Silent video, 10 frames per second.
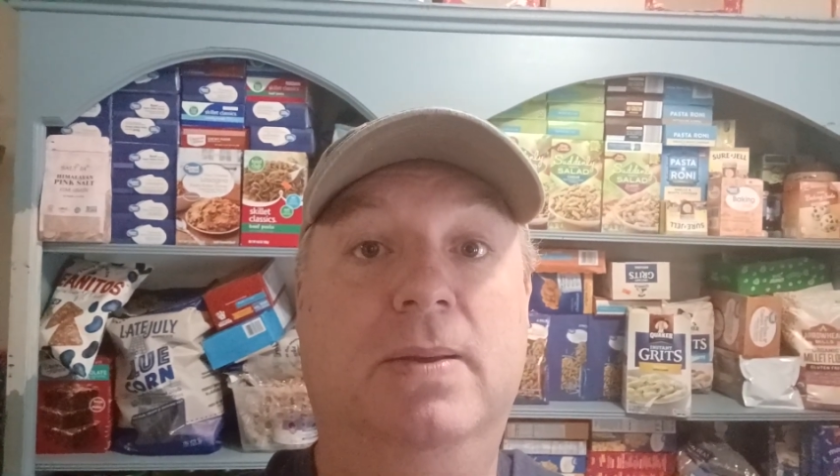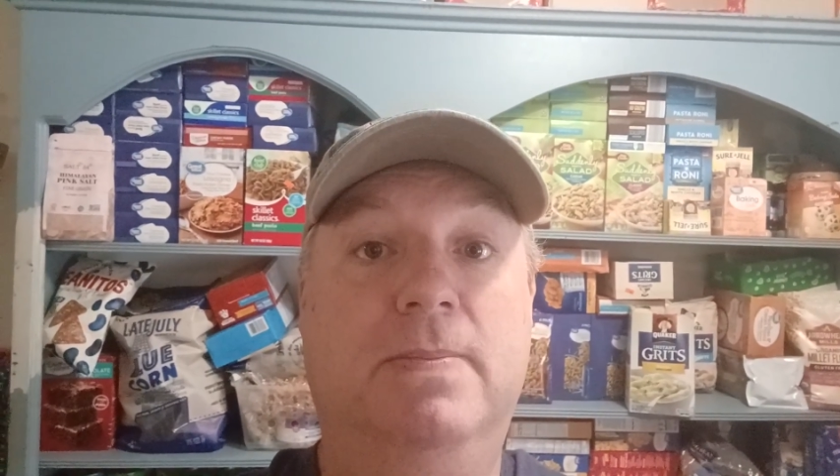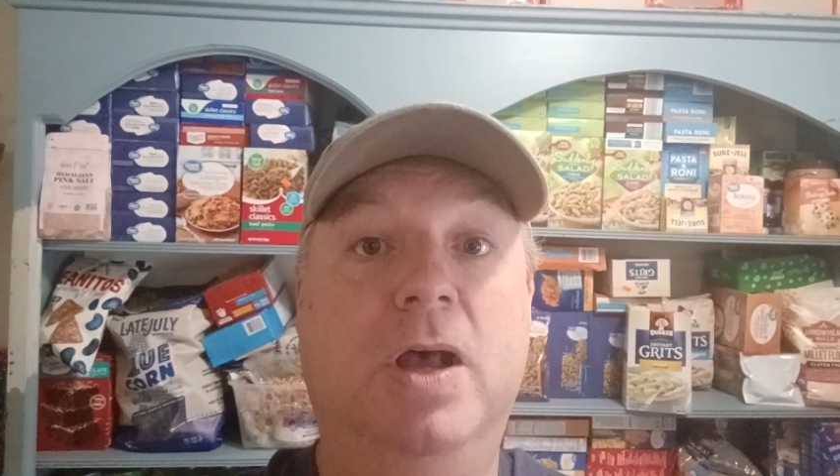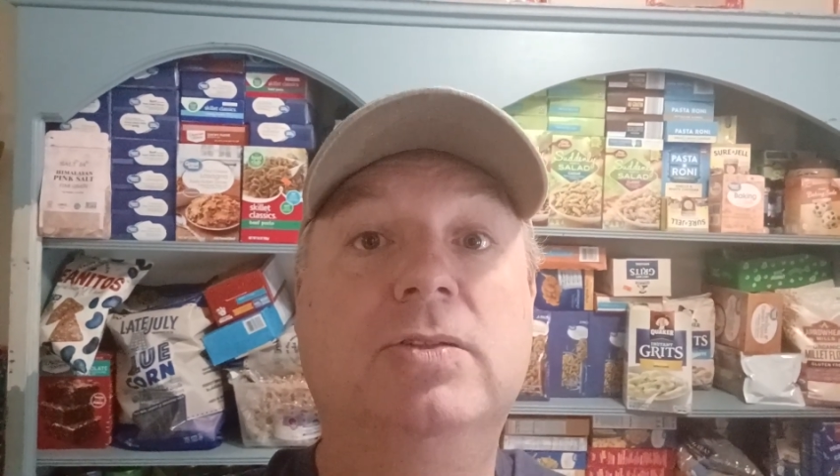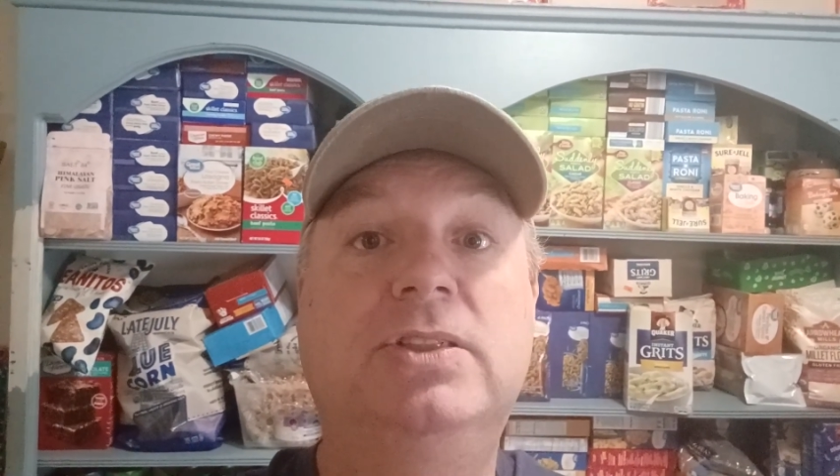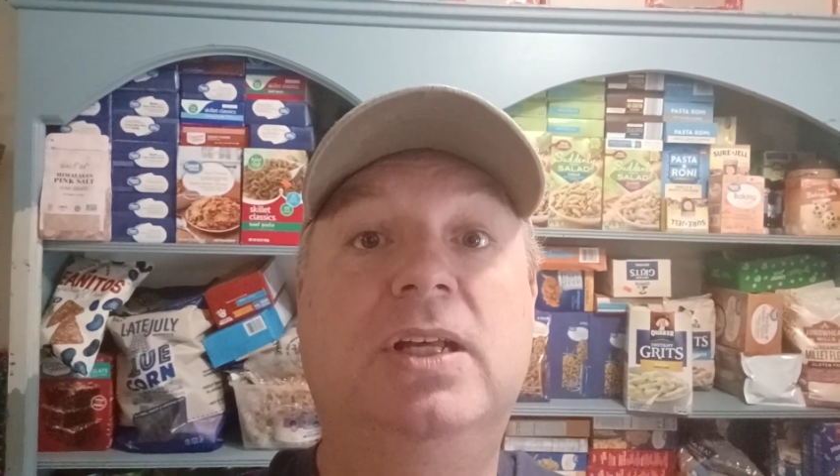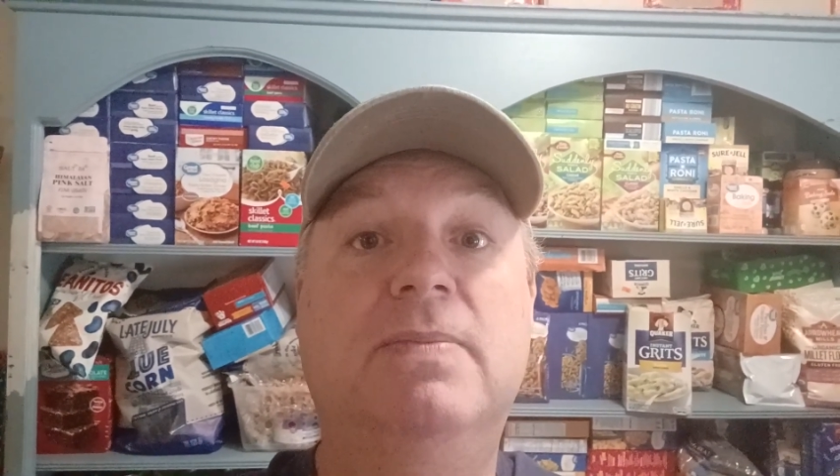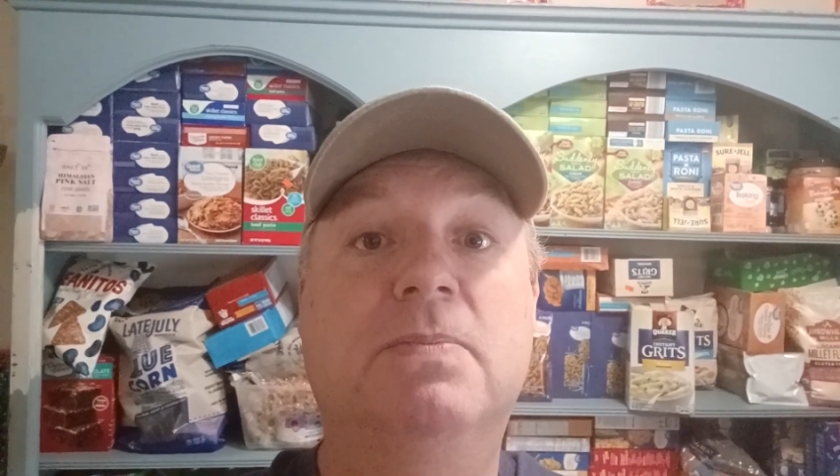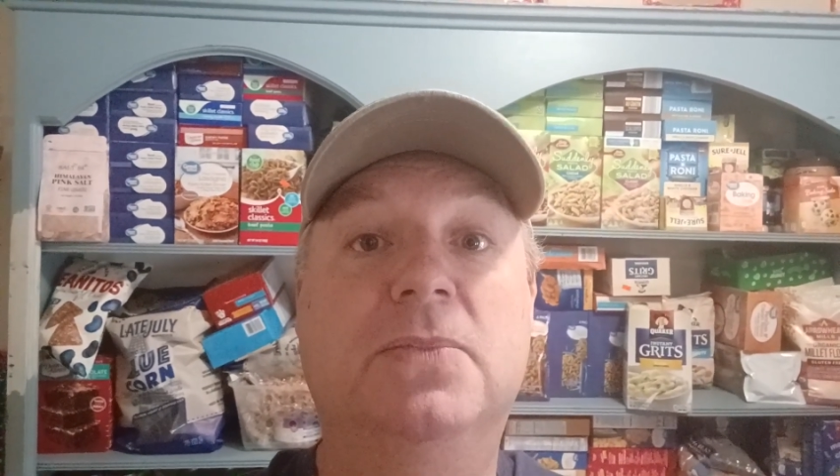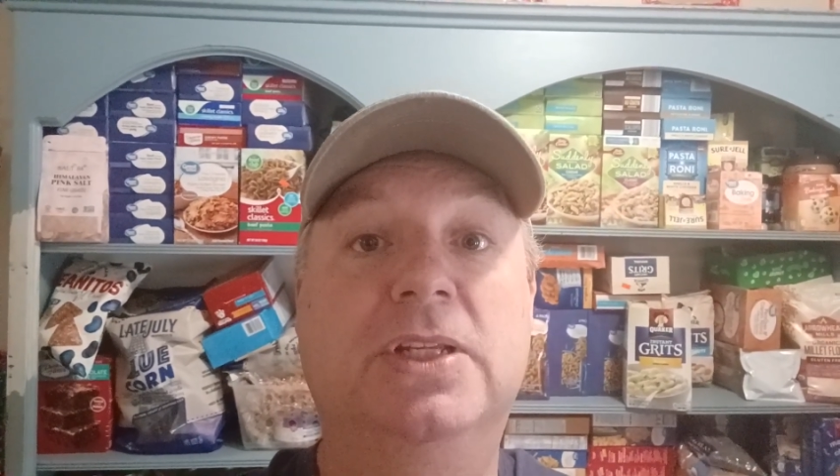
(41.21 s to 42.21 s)
Most of
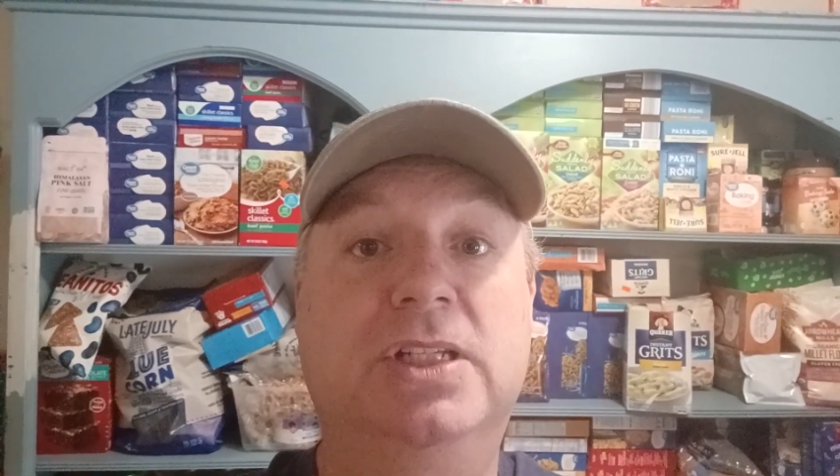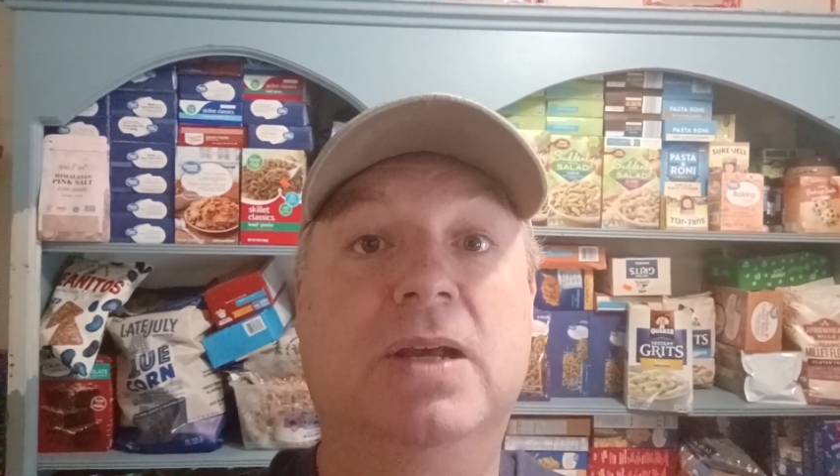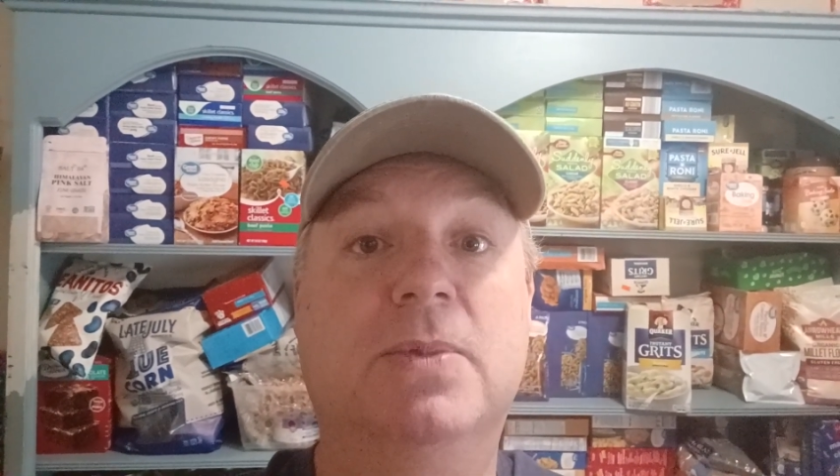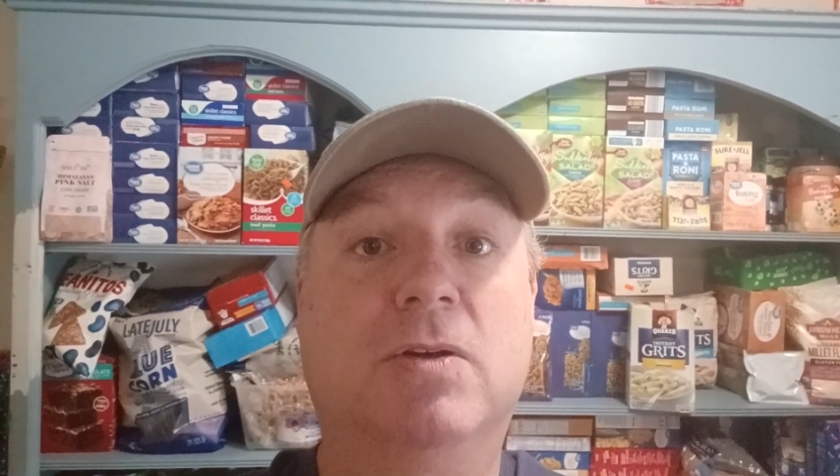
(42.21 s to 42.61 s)
them that's coming